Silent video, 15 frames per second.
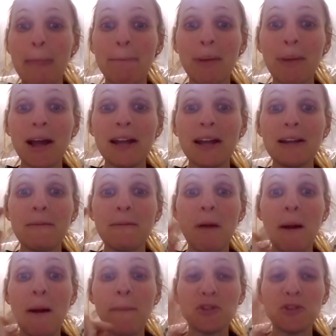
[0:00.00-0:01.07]
but
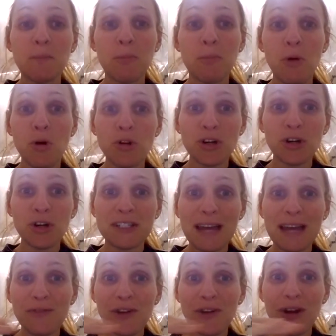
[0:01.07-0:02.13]
between Boulder,
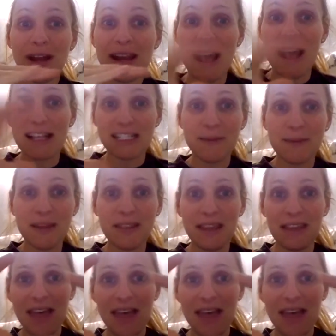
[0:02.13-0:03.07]
Denver, and Aspen, like